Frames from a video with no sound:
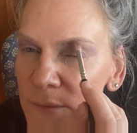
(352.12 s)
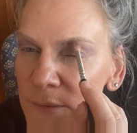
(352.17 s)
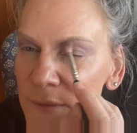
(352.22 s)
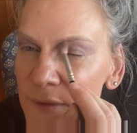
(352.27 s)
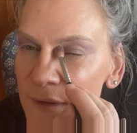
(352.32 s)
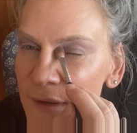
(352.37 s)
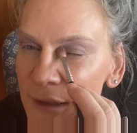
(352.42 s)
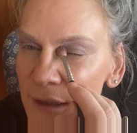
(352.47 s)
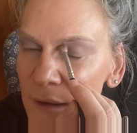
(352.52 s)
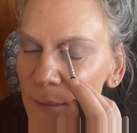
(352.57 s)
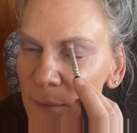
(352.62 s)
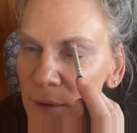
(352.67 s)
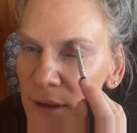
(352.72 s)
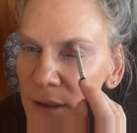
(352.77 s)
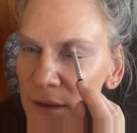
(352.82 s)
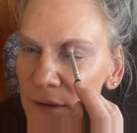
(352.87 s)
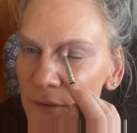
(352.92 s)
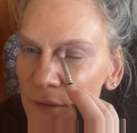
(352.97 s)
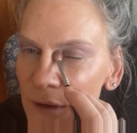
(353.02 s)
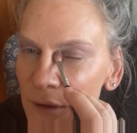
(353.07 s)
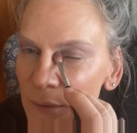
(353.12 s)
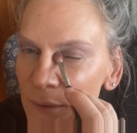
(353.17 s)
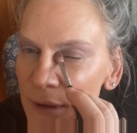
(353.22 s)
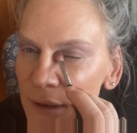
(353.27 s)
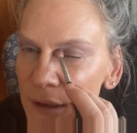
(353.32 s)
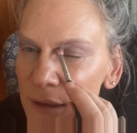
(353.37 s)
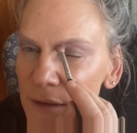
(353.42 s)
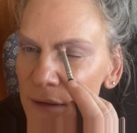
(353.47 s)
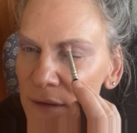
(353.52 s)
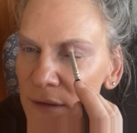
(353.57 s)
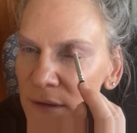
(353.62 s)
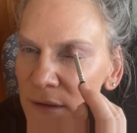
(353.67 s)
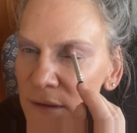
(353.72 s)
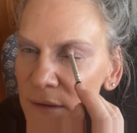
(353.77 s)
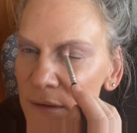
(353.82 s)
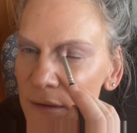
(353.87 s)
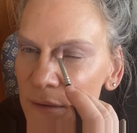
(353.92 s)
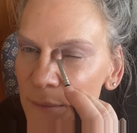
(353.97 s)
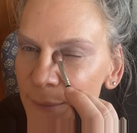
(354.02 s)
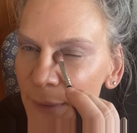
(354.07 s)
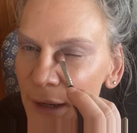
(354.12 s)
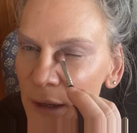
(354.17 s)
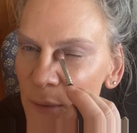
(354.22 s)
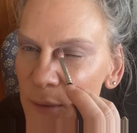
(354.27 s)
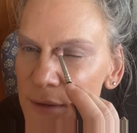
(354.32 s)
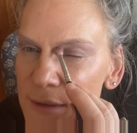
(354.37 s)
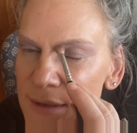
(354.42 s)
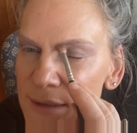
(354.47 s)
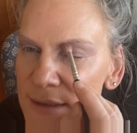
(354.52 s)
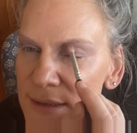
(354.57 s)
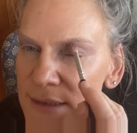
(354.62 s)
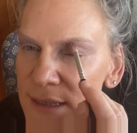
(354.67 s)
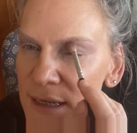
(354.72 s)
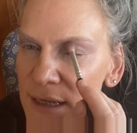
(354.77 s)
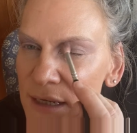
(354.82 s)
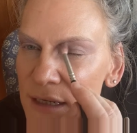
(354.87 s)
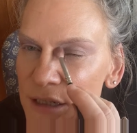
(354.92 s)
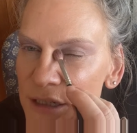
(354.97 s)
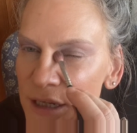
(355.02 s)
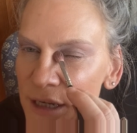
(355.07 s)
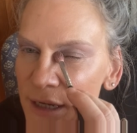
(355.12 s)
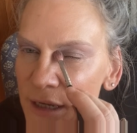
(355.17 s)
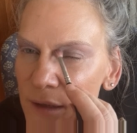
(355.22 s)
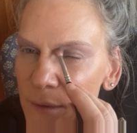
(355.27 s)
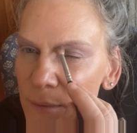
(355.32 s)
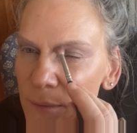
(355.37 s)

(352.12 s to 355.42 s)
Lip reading: See how I'm kind of going in a backwards C shape?